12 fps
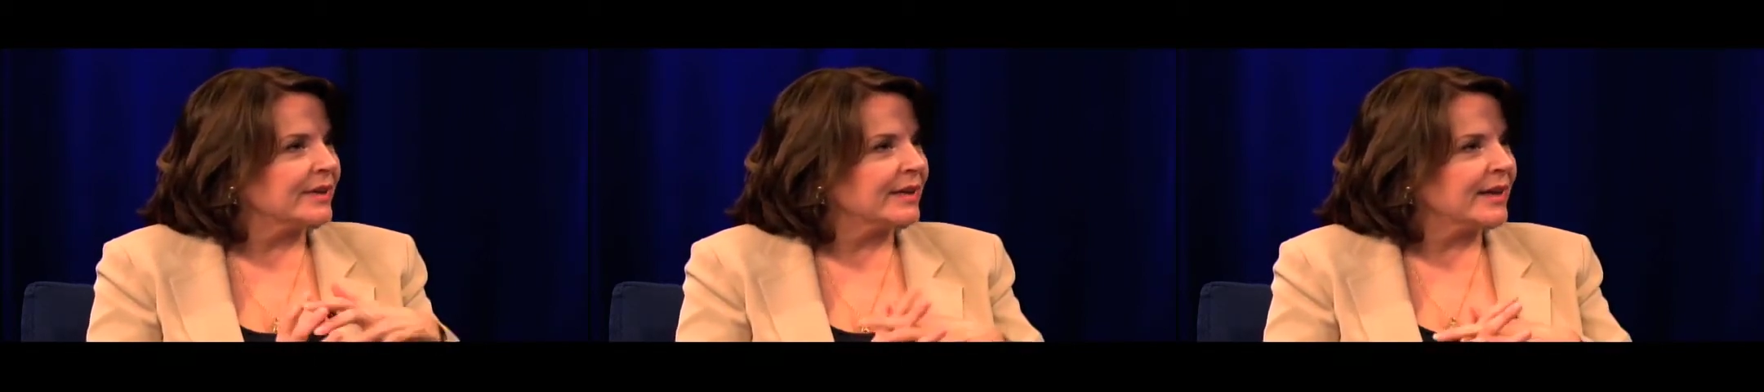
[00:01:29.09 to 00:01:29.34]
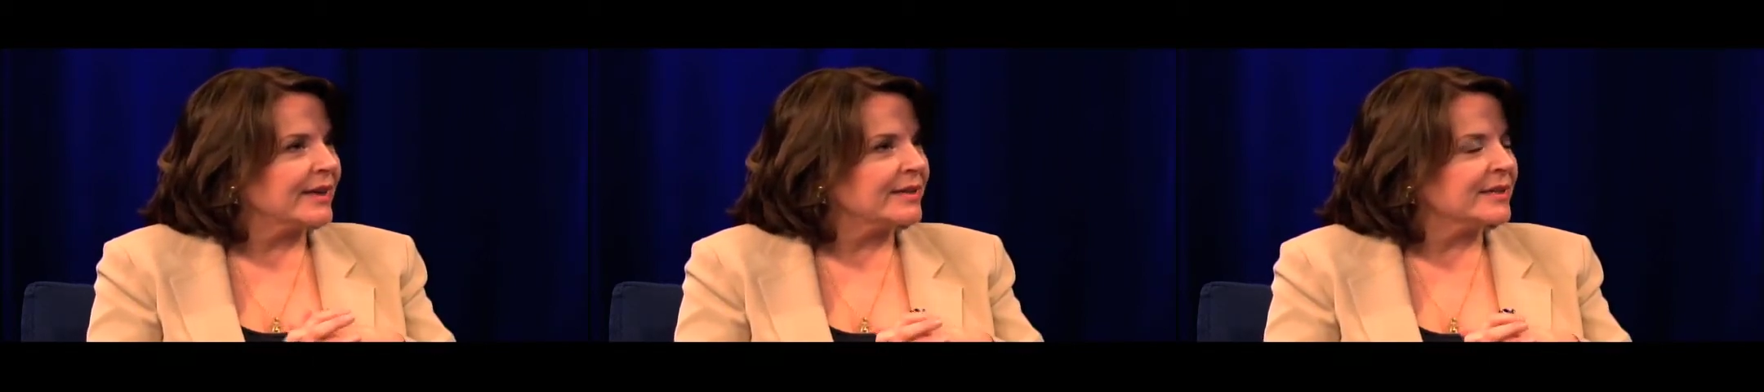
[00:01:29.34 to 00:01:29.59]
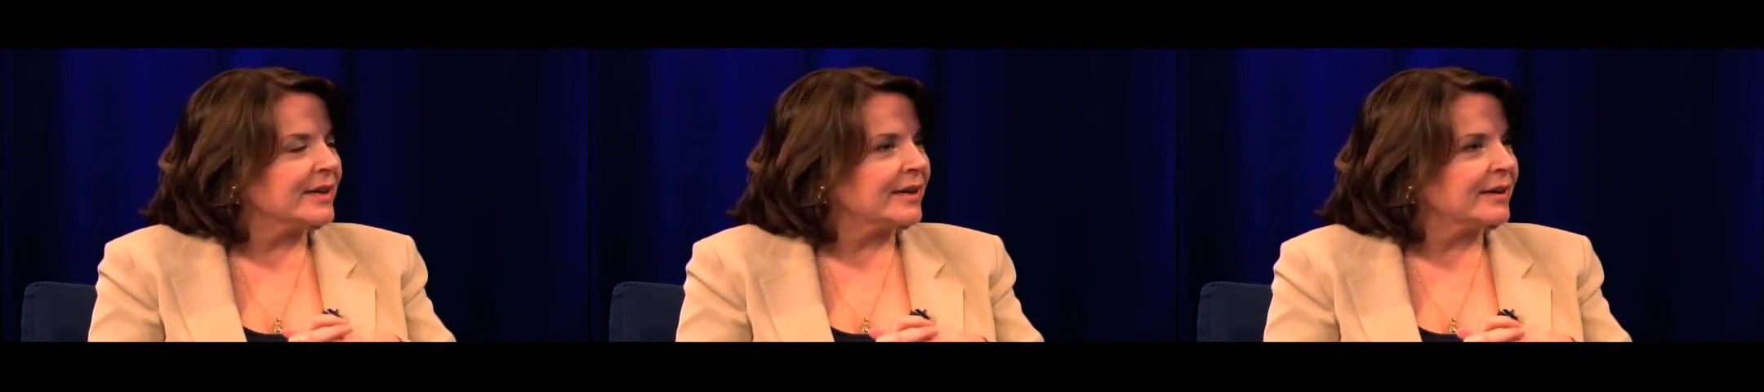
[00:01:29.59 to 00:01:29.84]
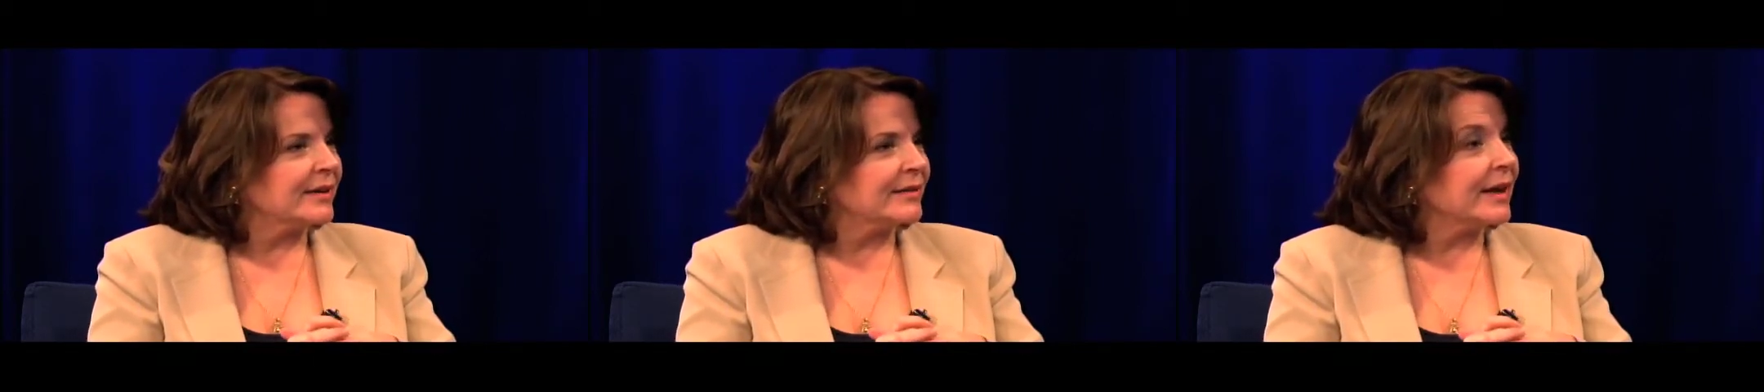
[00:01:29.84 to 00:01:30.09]
as
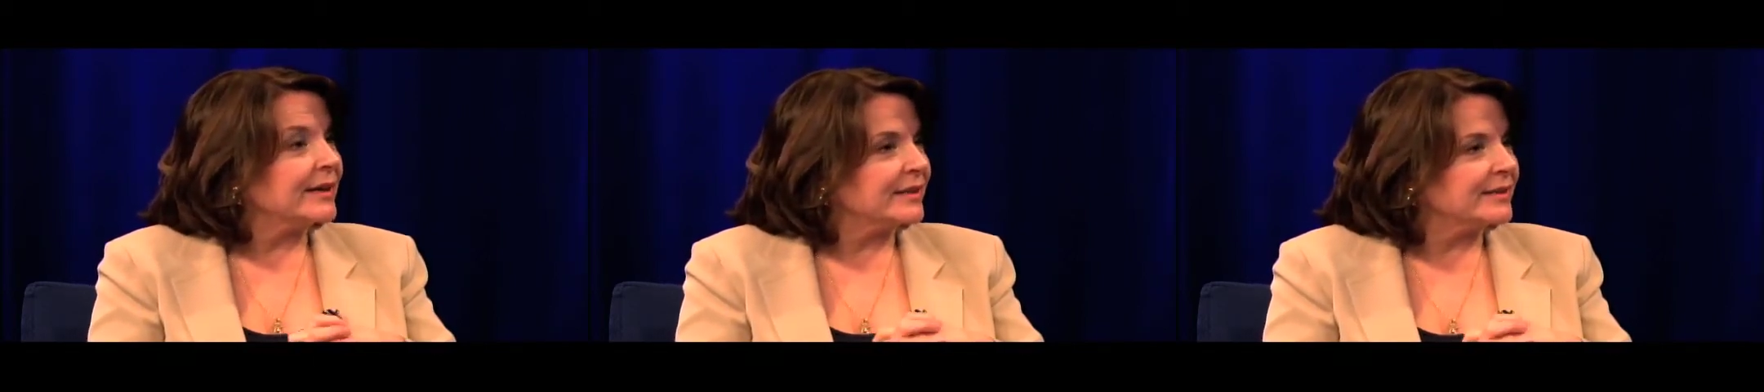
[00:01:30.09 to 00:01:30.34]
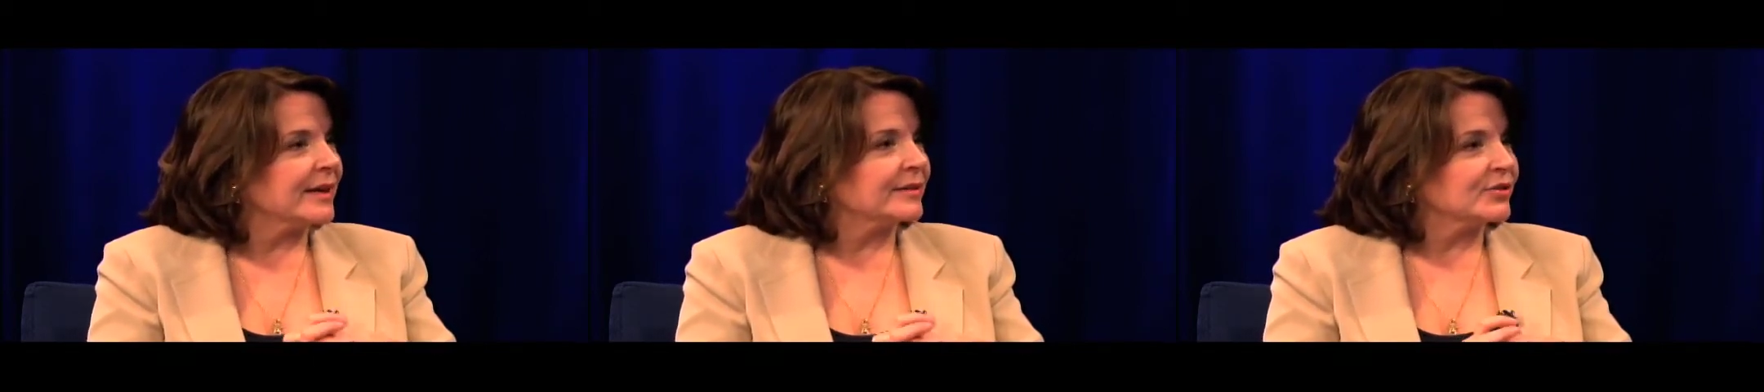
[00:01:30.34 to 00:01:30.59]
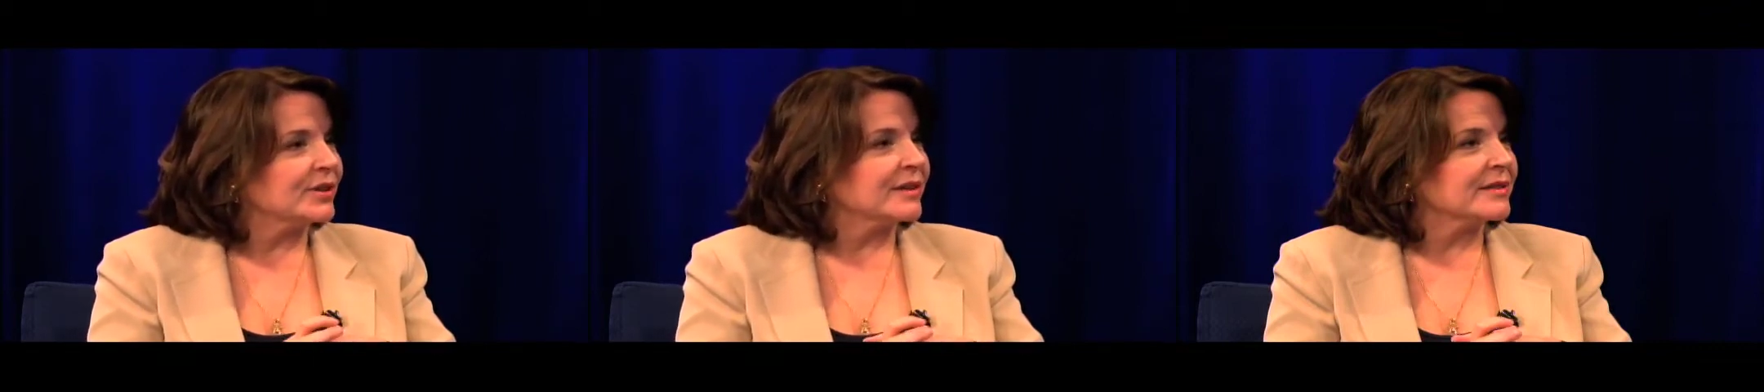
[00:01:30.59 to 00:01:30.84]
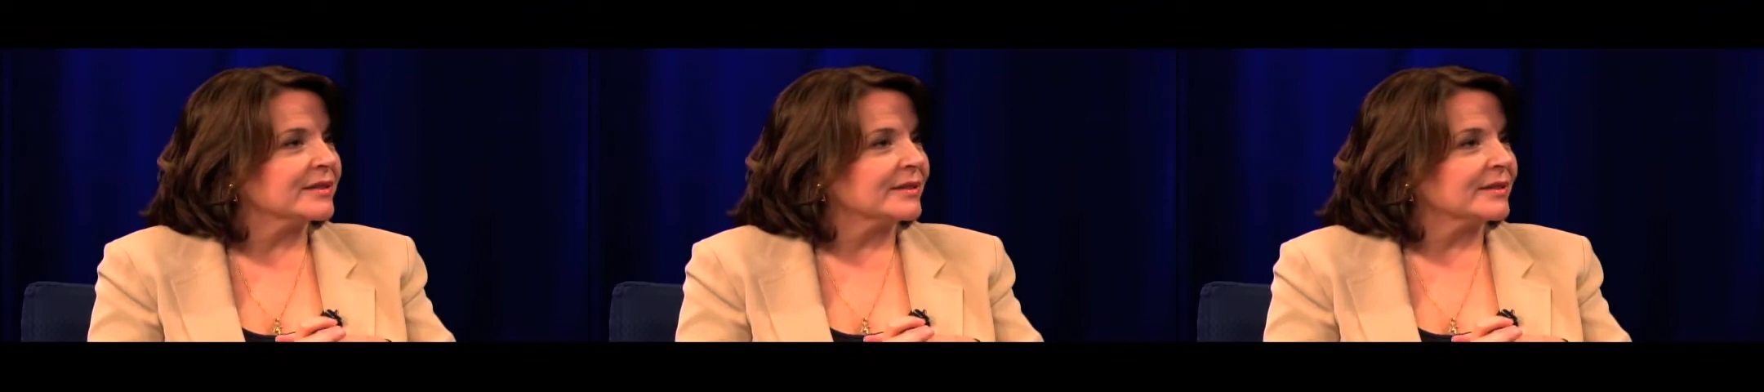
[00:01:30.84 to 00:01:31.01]
a lie detector test.